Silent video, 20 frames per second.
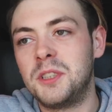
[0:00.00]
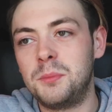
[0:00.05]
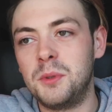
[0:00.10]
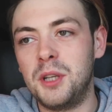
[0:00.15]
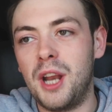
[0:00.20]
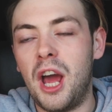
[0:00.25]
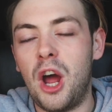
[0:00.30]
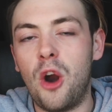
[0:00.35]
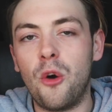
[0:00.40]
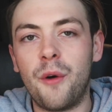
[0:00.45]
It's
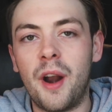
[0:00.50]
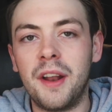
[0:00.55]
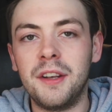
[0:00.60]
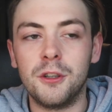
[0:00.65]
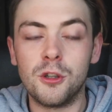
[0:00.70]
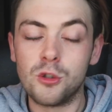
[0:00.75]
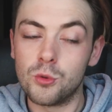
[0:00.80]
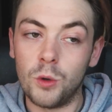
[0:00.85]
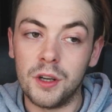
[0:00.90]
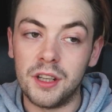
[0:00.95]
been a
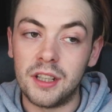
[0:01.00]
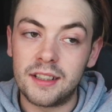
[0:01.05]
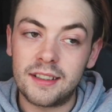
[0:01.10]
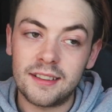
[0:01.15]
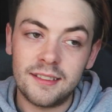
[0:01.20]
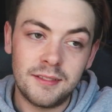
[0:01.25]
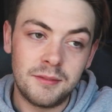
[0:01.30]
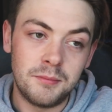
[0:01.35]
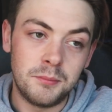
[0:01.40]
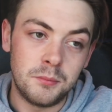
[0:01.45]
horrendous
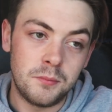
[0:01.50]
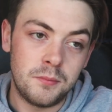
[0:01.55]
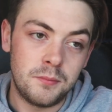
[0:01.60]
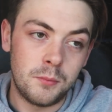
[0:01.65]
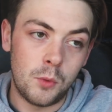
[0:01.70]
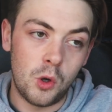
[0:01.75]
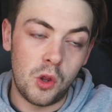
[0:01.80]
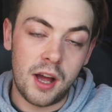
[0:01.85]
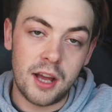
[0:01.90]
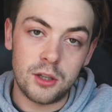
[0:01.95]
week.
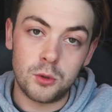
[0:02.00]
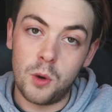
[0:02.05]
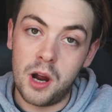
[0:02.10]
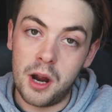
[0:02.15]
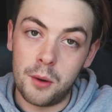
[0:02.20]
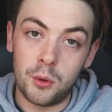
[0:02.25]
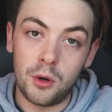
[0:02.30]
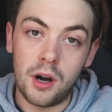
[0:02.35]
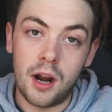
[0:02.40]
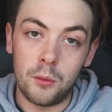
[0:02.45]
But that's
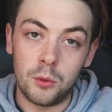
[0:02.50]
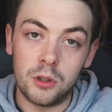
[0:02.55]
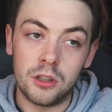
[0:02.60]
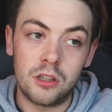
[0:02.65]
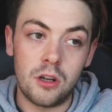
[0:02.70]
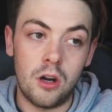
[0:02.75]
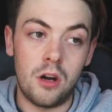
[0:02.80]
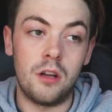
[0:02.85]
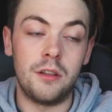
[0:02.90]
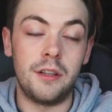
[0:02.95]
where we're at with
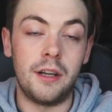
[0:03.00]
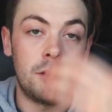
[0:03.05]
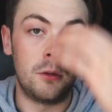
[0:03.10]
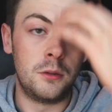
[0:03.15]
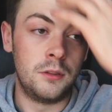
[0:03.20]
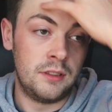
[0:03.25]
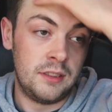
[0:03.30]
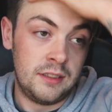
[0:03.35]
the car now.